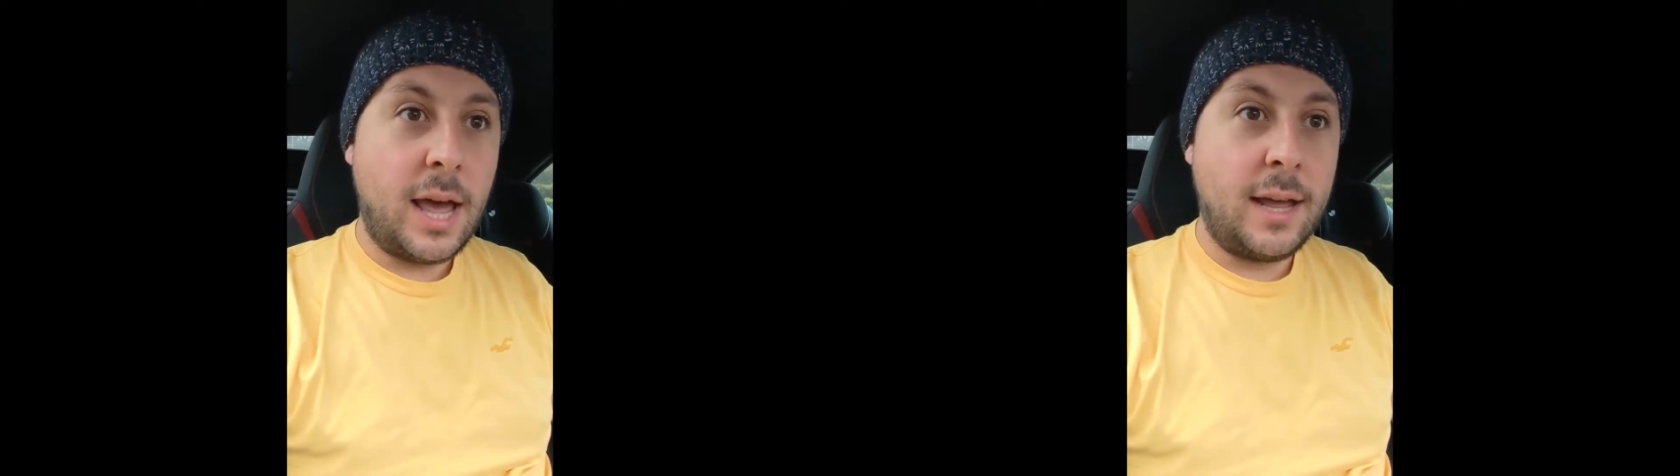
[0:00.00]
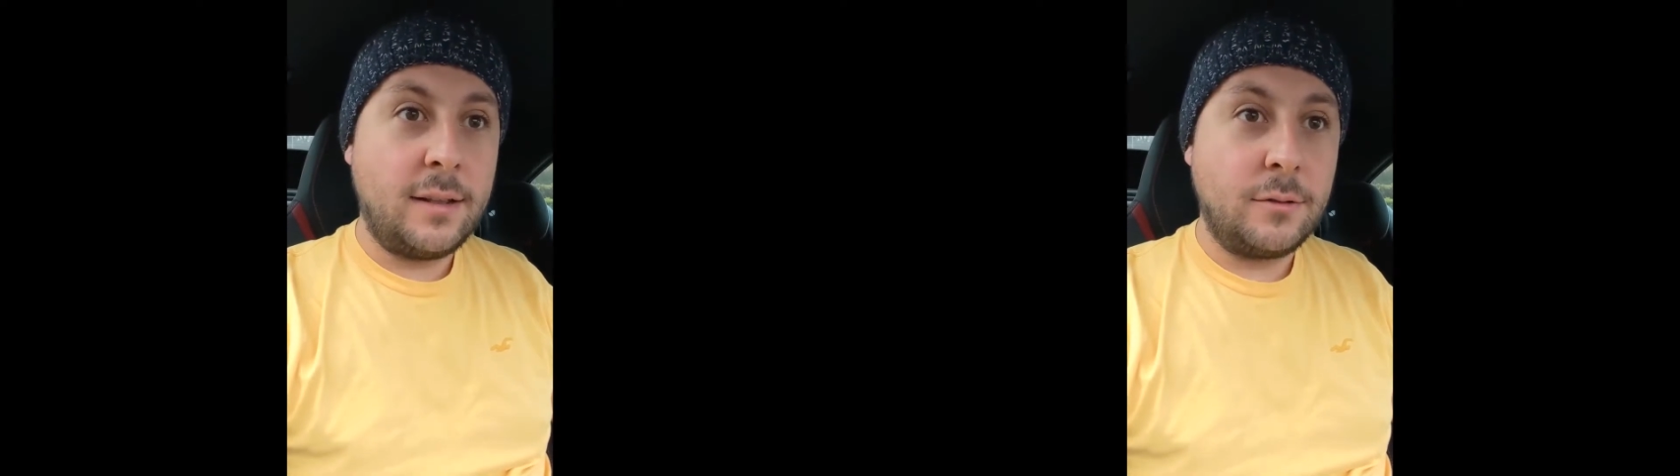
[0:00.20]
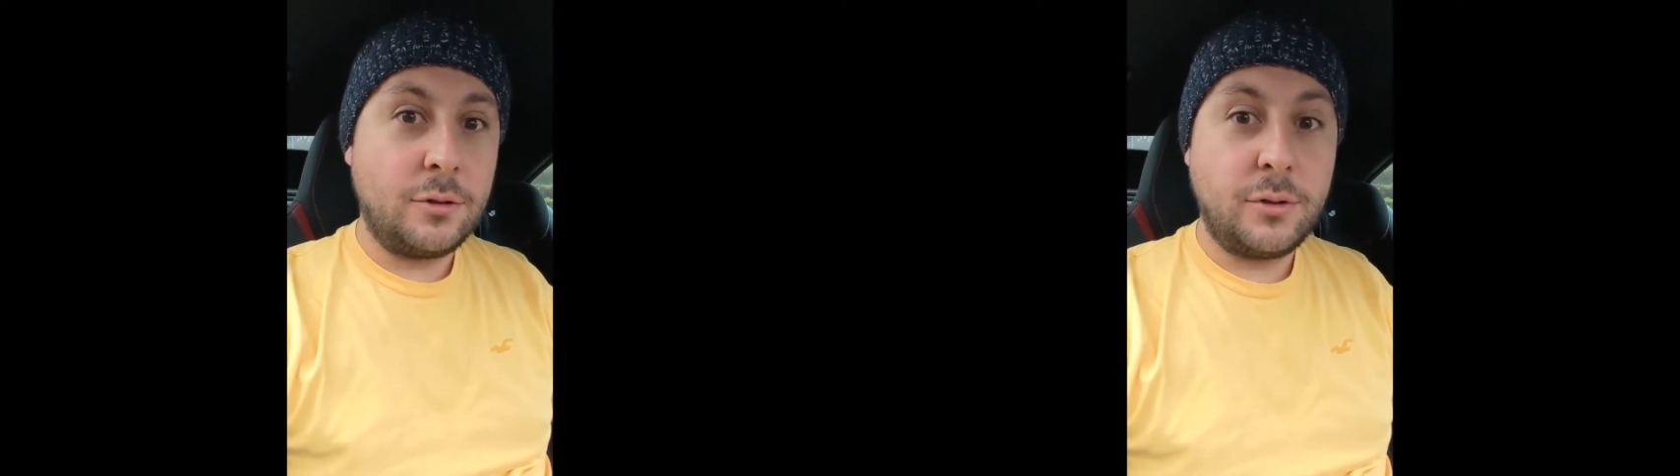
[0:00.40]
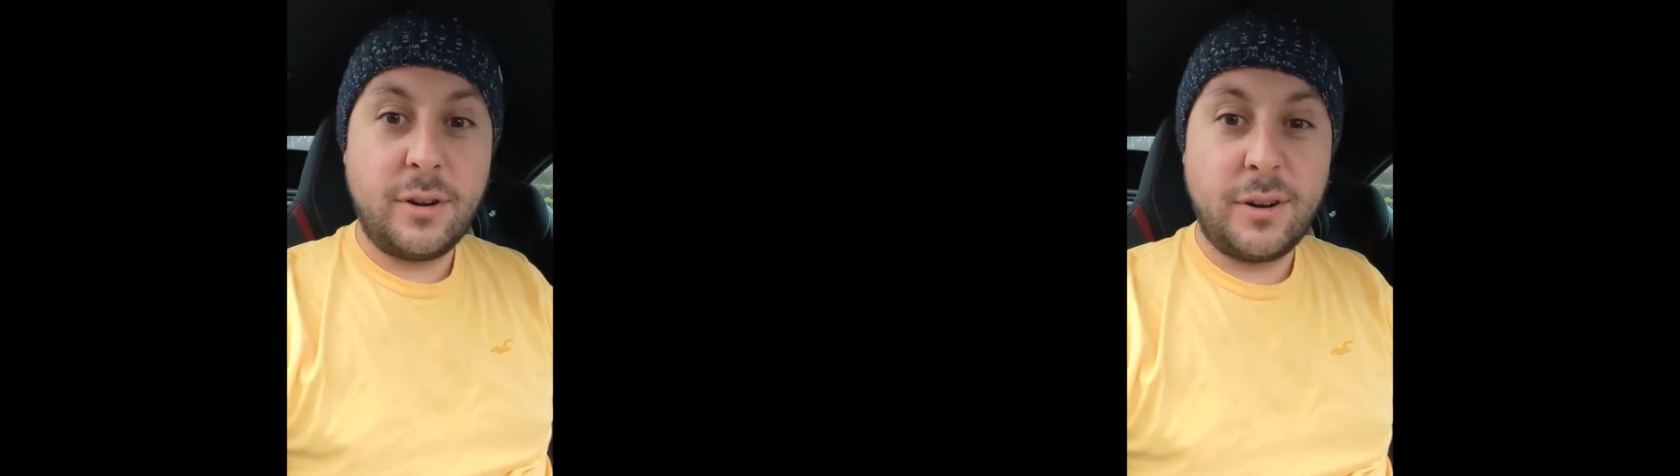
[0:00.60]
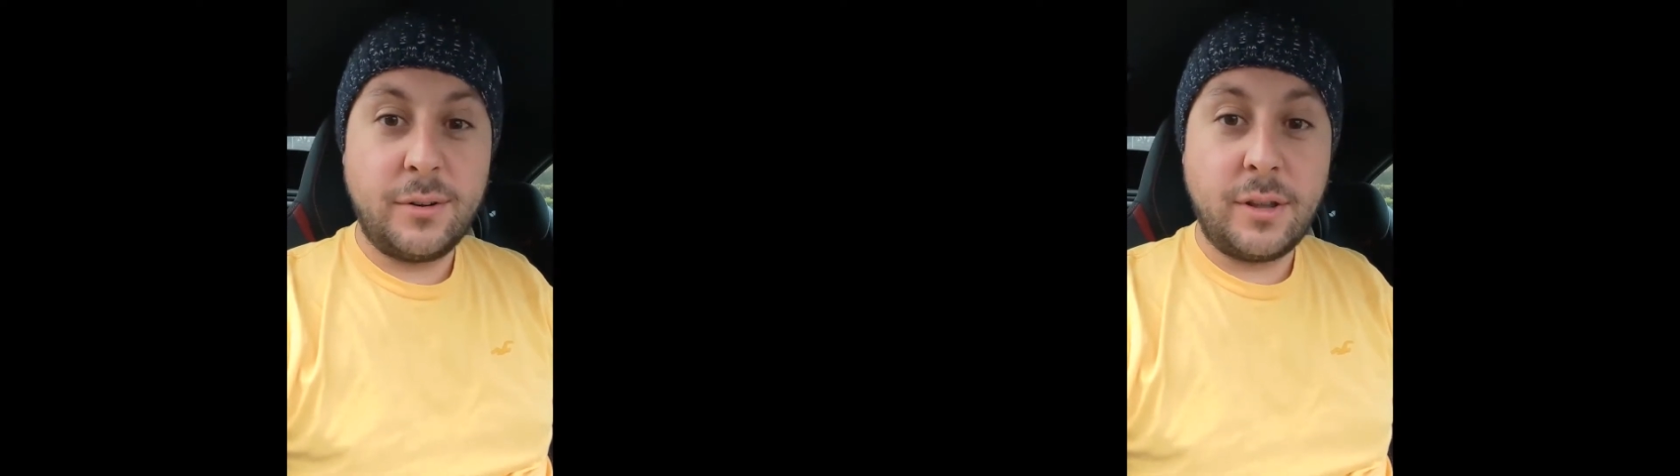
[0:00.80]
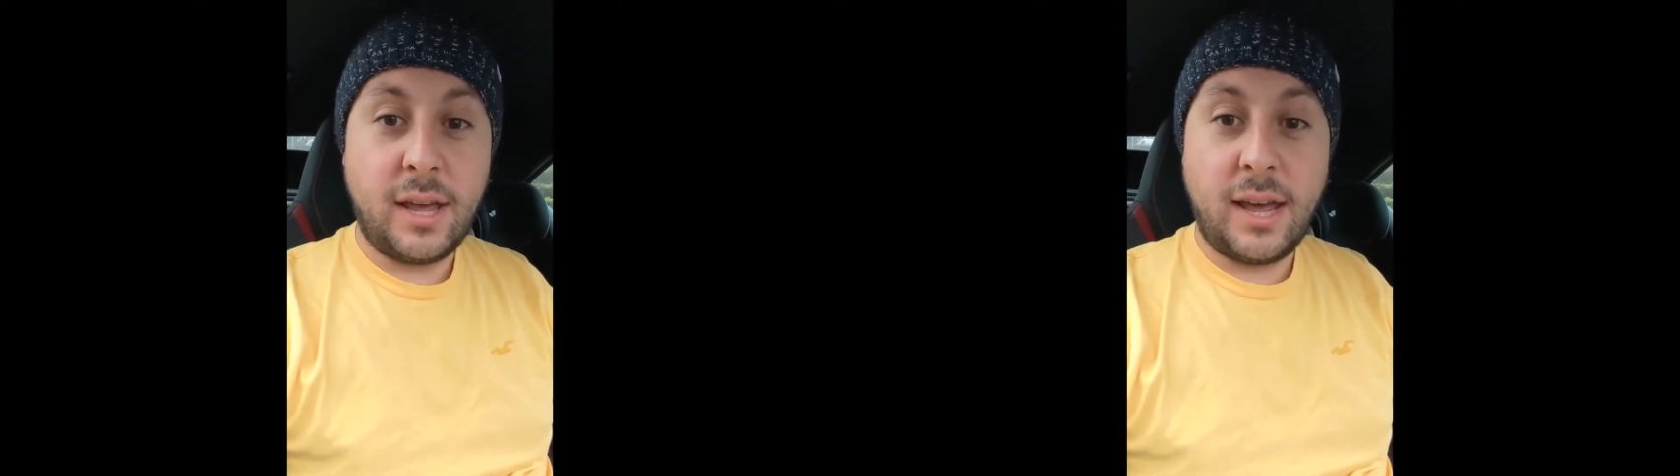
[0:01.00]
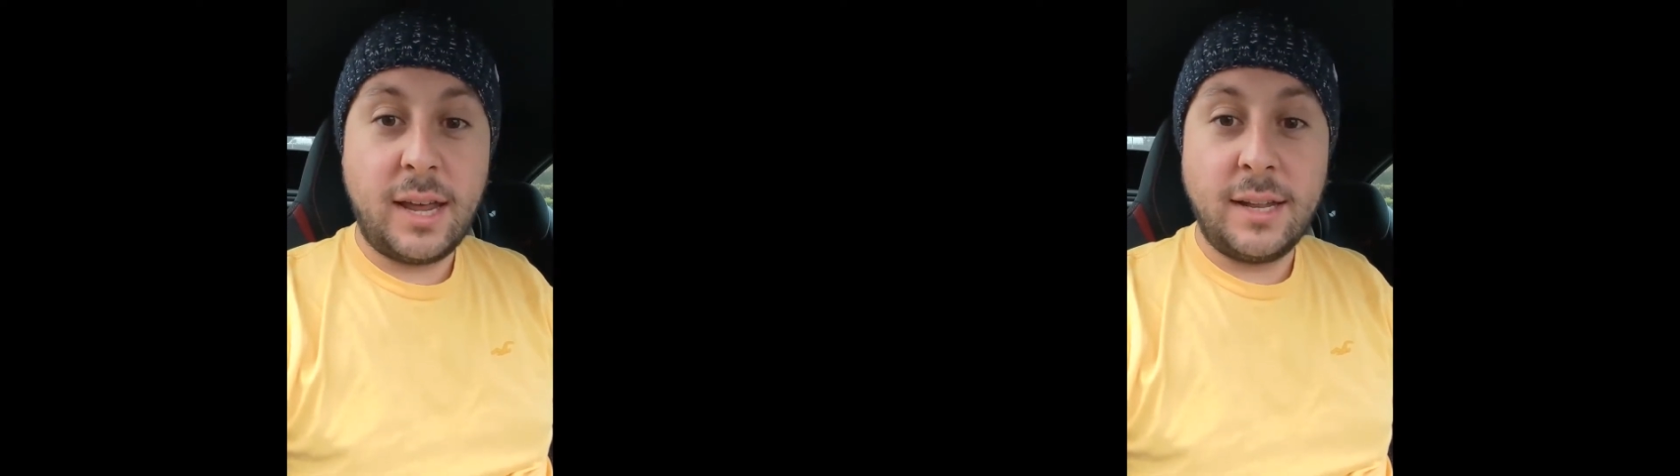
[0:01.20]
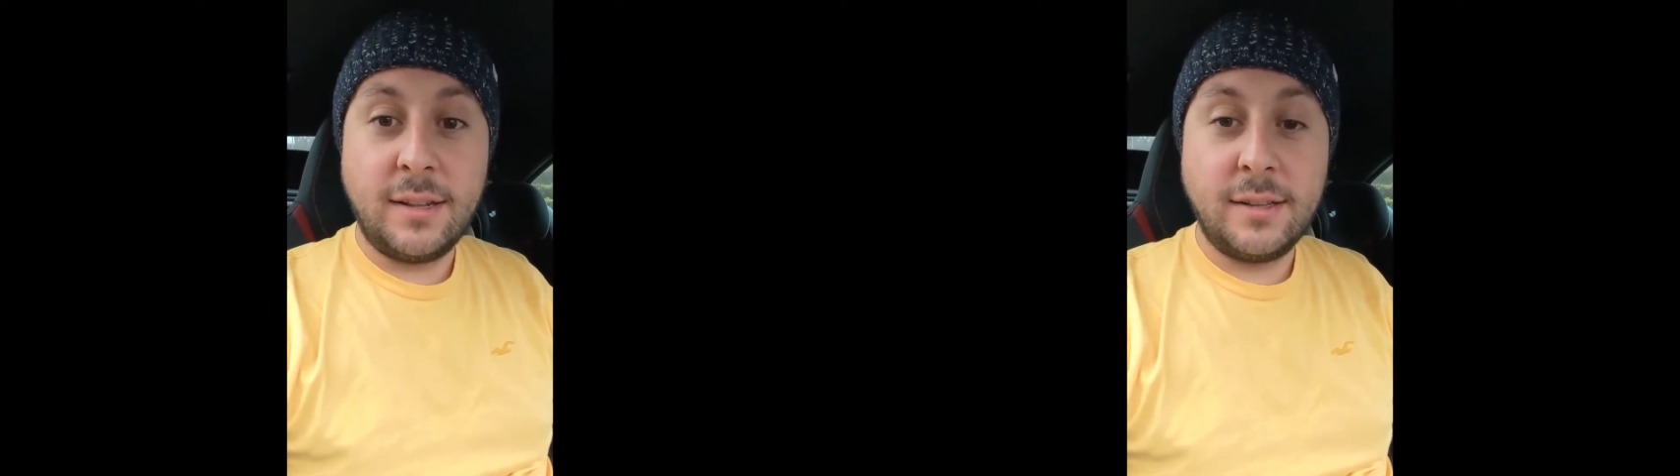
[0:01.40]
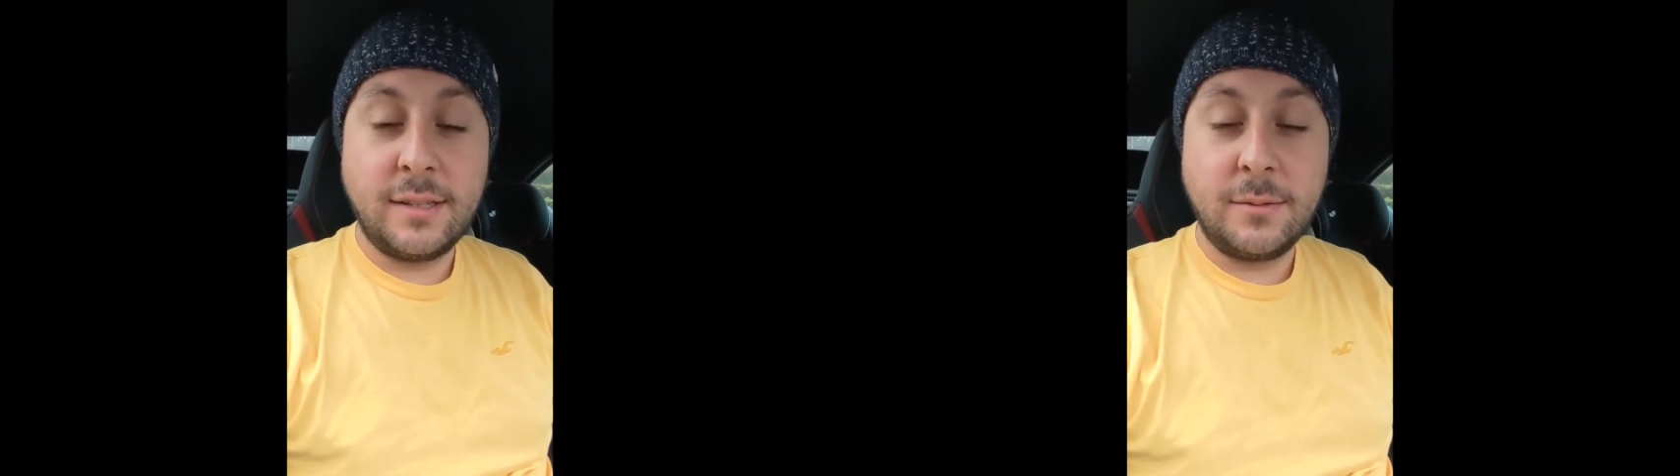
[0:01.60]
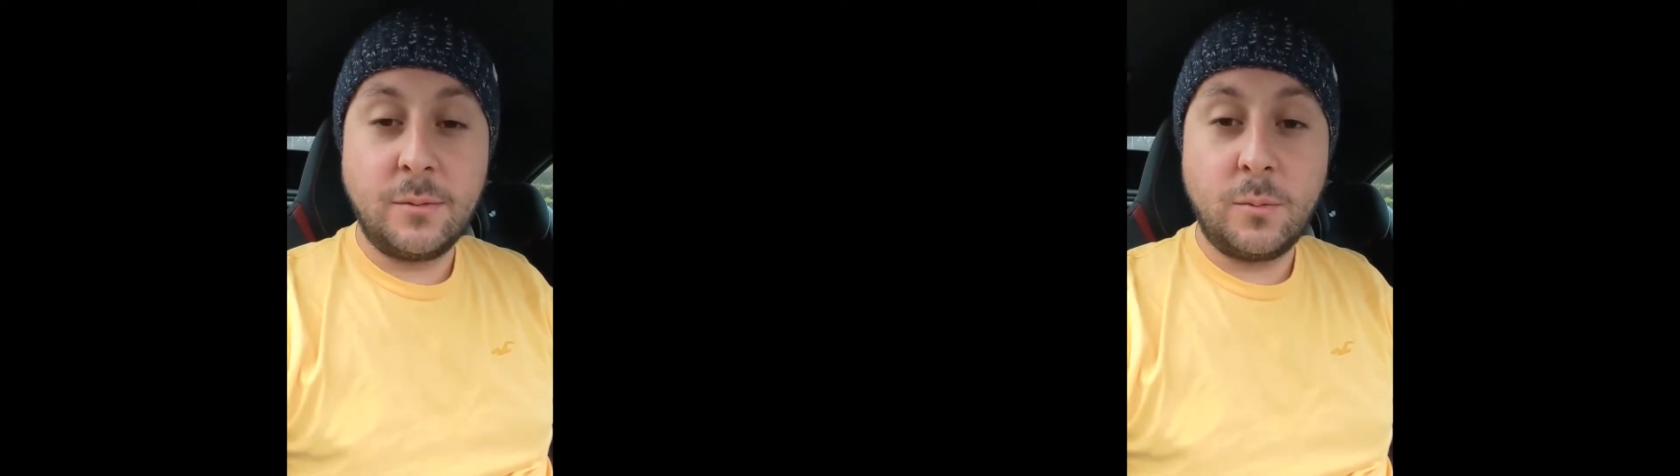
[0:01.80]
and I'll show you around and